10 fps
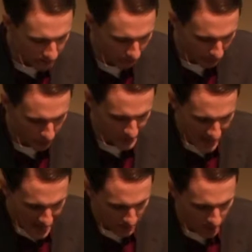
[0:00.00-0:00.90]
you did for
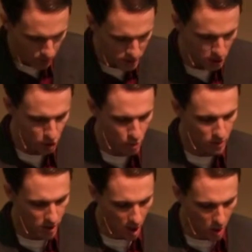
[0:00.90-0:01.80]
entertainment was that
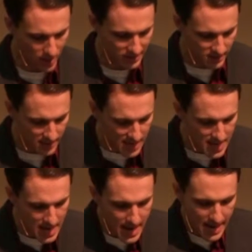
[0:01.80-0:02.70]
you would go and
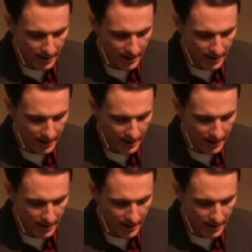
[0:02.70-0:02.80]
see